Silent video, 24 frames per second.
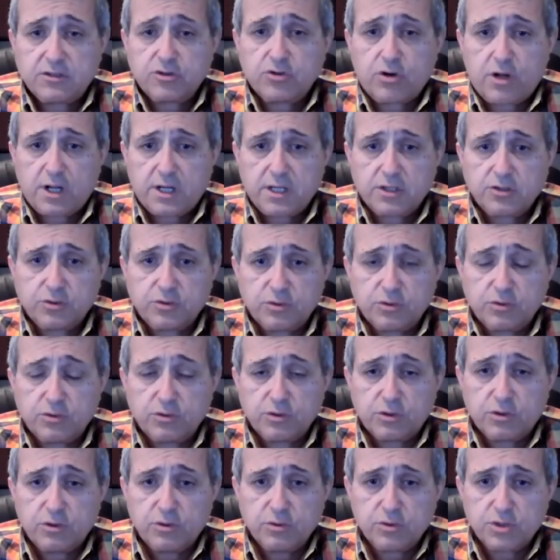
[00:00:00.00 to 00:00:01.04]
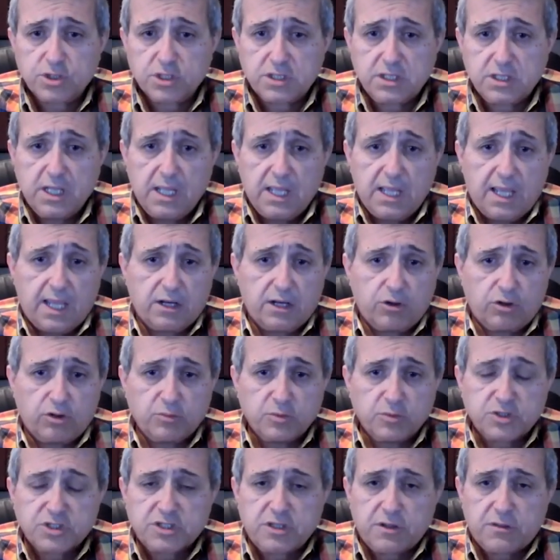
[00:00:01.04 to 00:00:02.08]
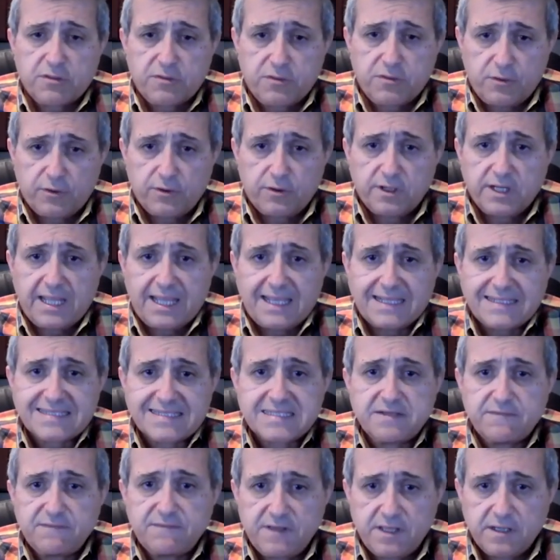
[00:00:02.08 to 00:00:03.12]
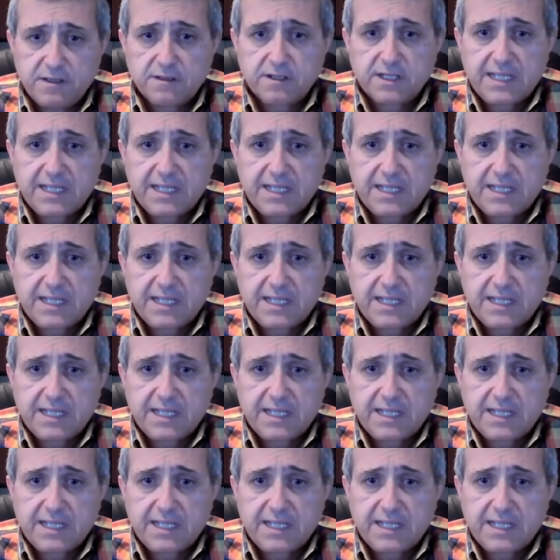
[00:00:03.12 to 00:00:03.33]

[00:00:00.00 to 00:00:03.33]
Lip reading: chronic total occlusion, and almost a third had severe